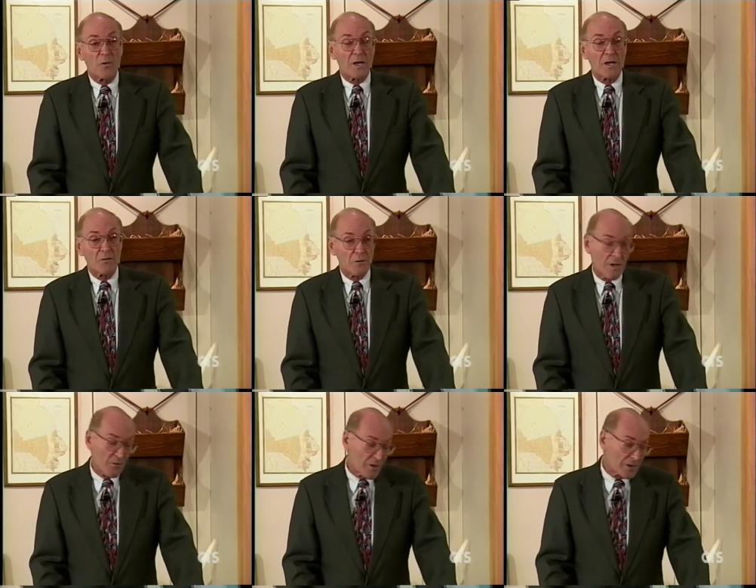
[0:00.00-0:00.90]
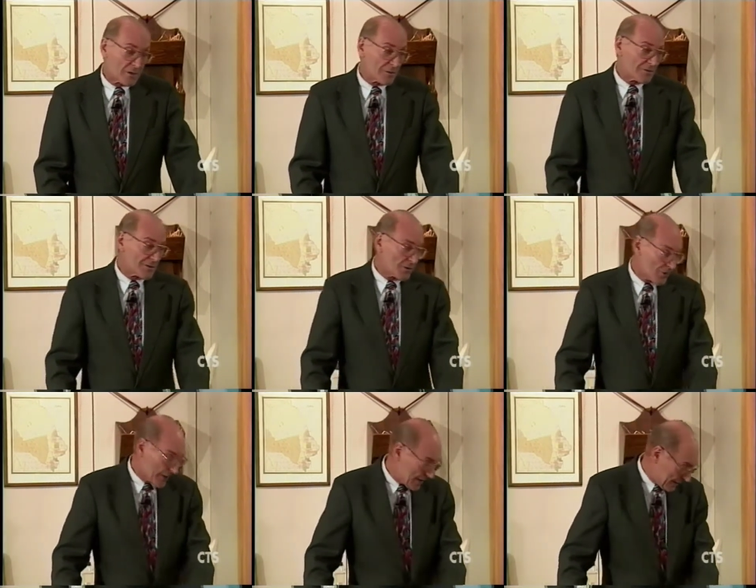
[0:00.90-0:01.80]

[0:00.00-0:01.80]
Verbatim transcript: when I, I went to Story